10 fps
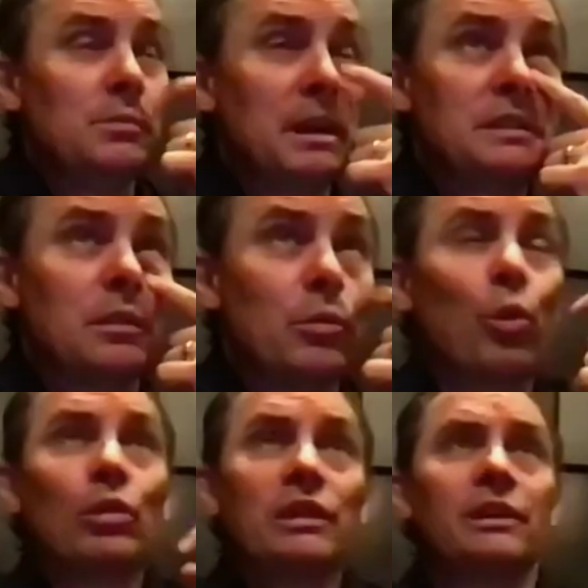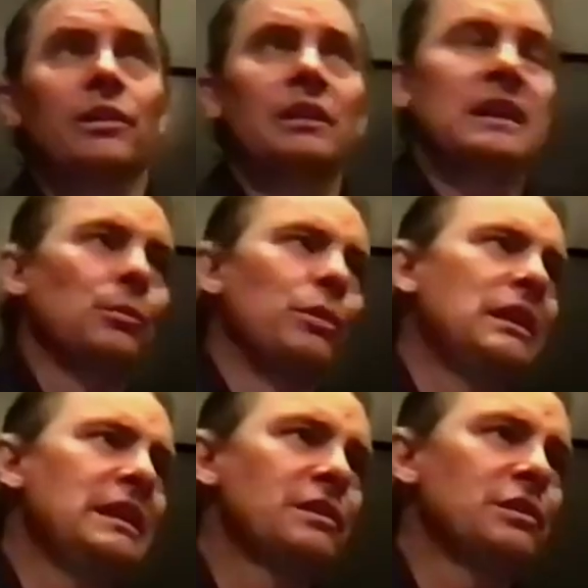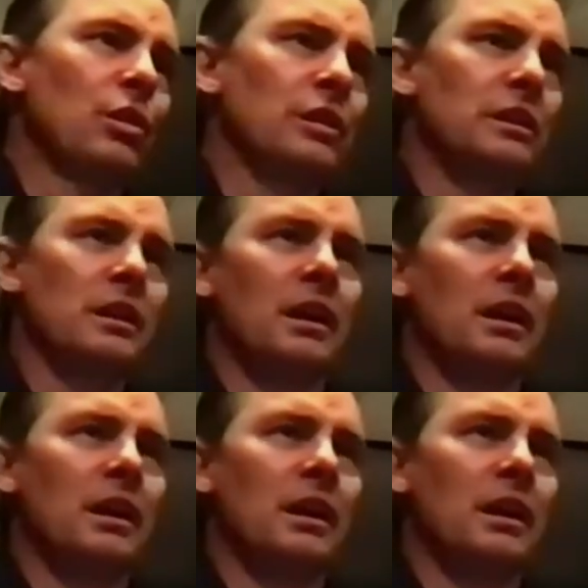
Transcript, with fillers: mentioned it earlier. It really started...